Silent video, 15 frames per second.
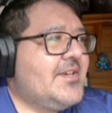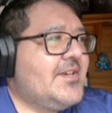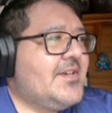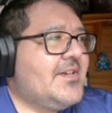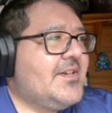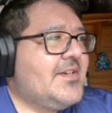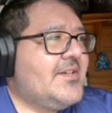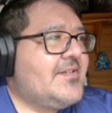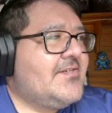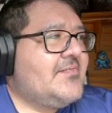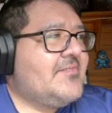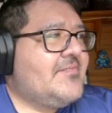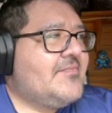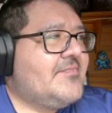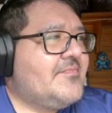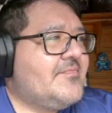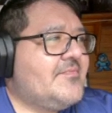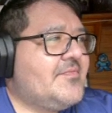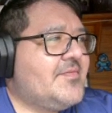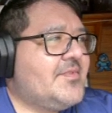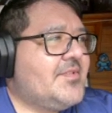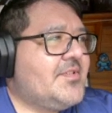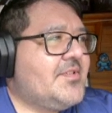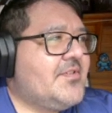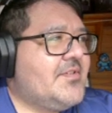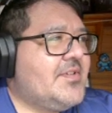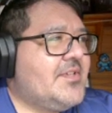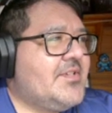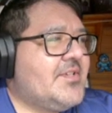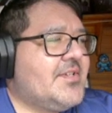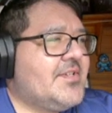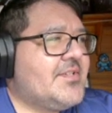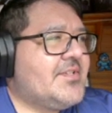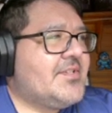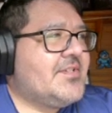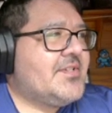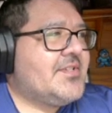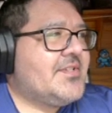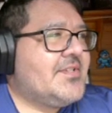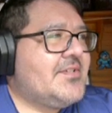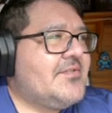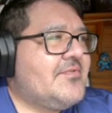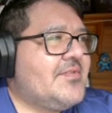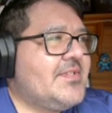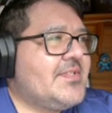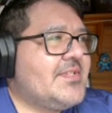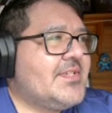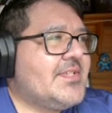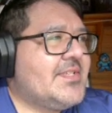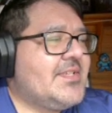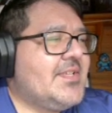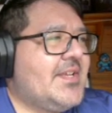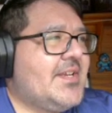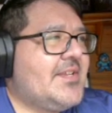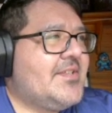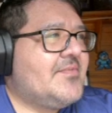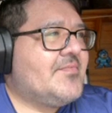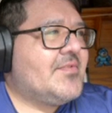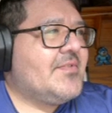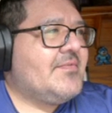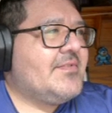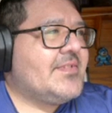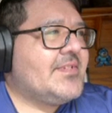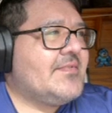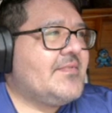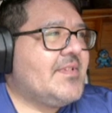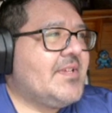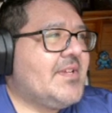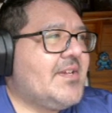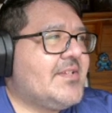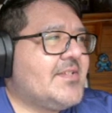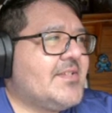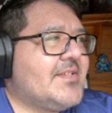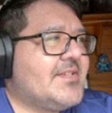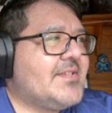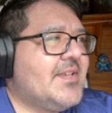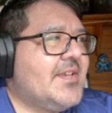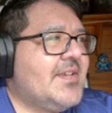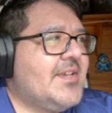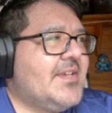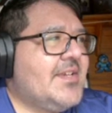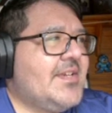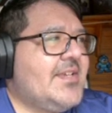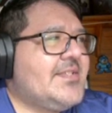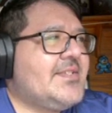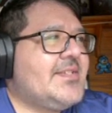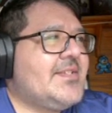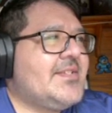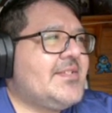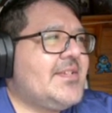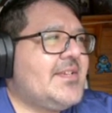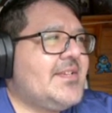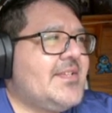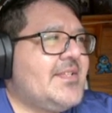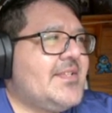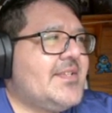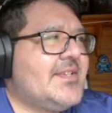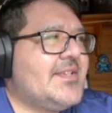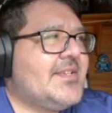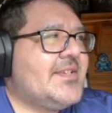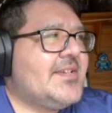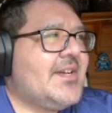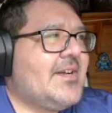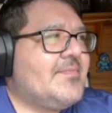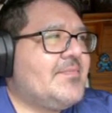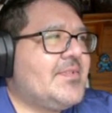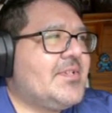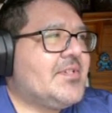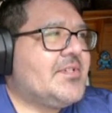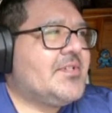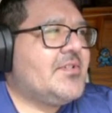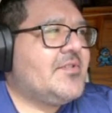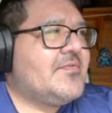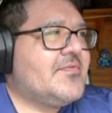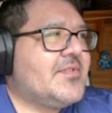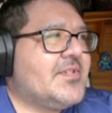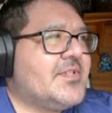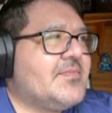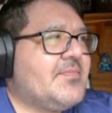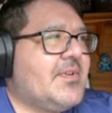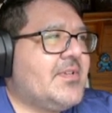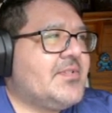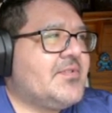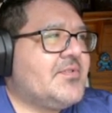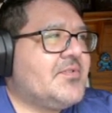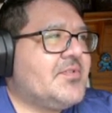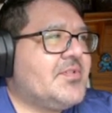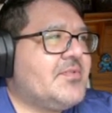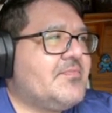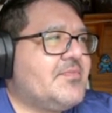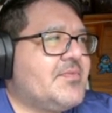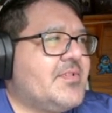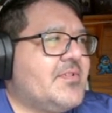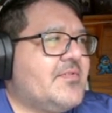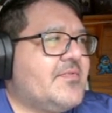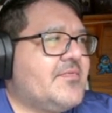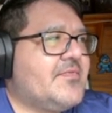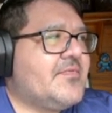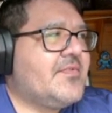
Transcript: Um, Joey Jaws Chestnut, who won 16 out of the previous 17 contests, isn't attending the competition over a sponsorship tiff.